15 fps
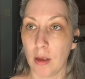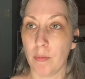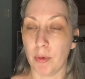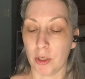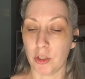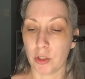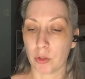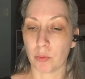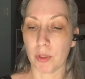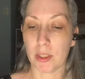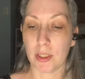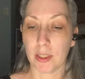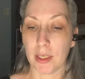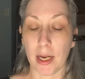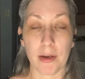But just
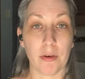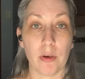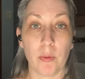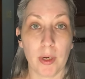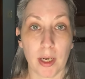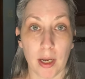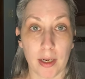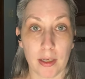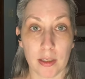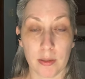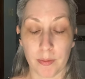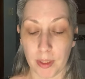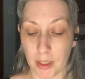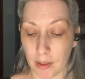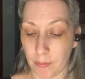recently, I don't know what got
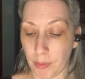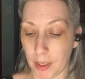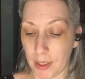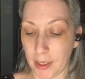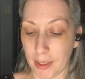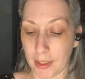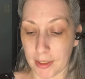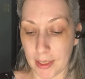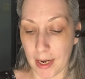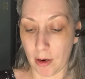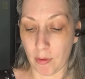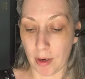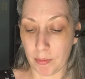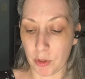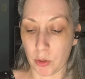into me, but like
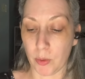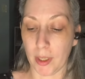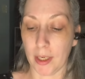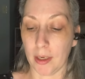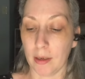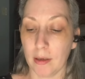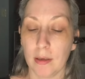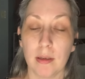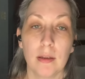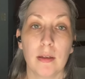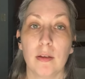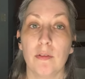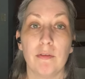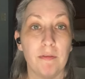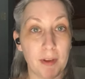now I'm doing
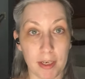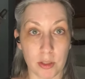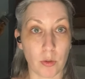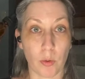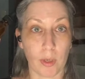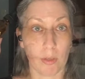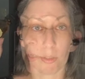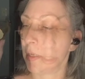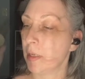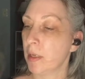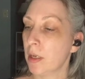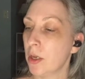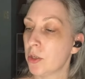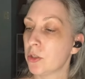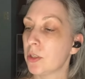face oils and
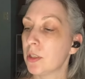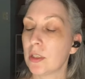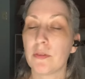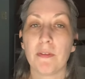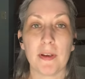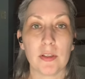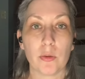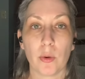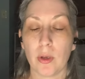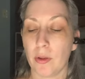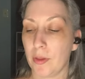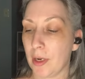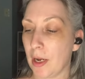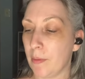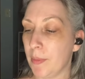stuff. So this is a face oil
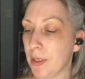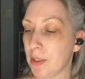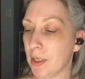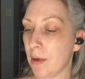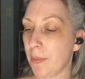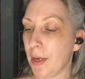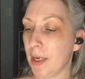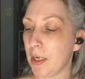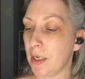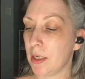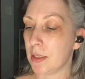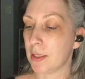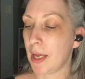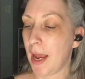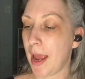that I mixed up and it
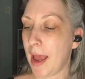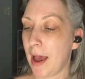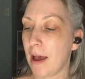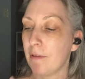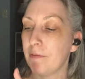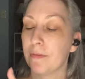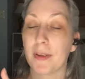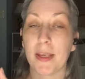is half